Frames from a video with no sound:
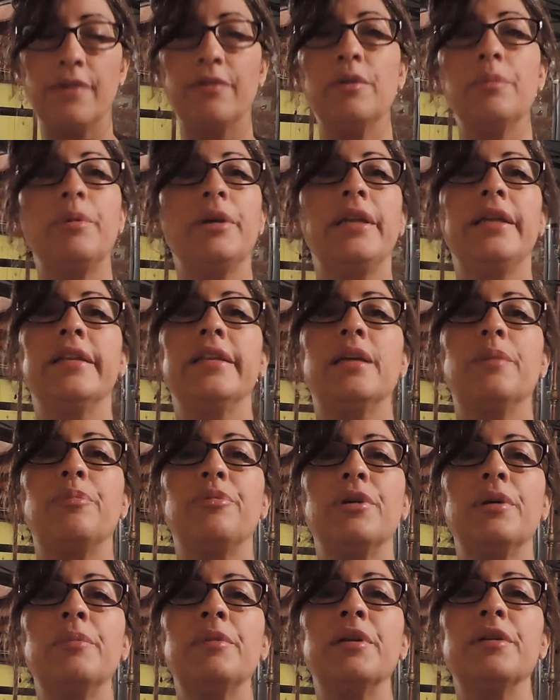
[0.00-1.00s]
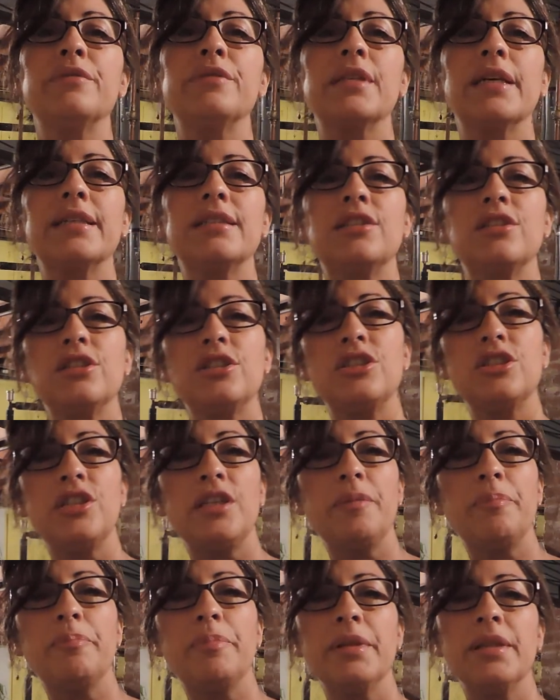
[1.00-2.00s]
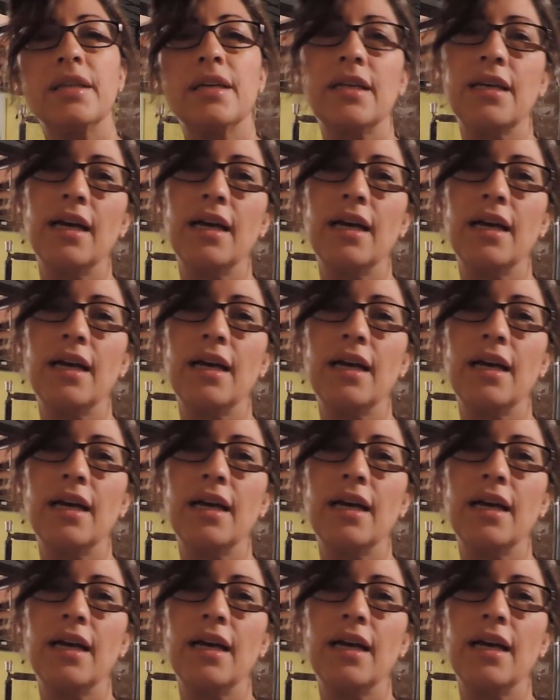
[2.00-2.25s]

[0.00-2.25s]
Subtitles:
everybody in their primitives likes the sheep and the